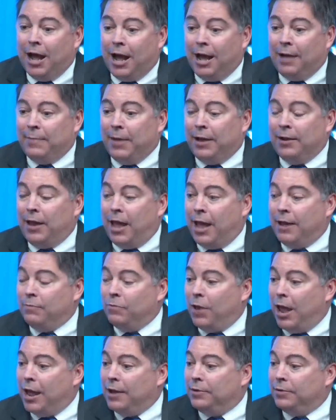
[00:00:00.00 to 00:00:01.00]

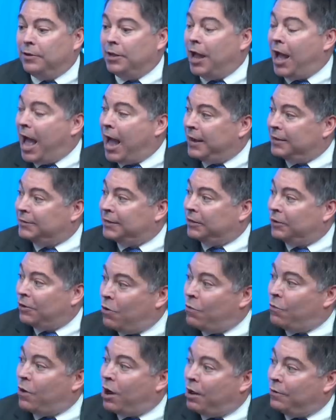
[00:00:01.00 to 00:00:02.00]
and how does
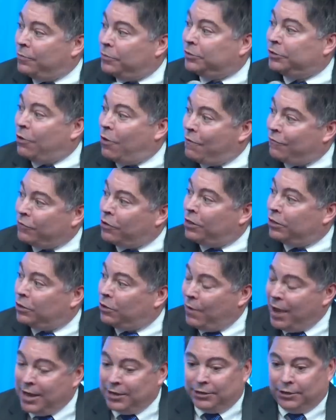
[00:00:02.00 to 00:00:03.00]
go around with the overall
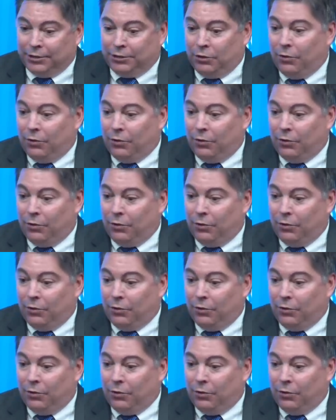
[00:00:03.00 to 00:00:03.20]
equation?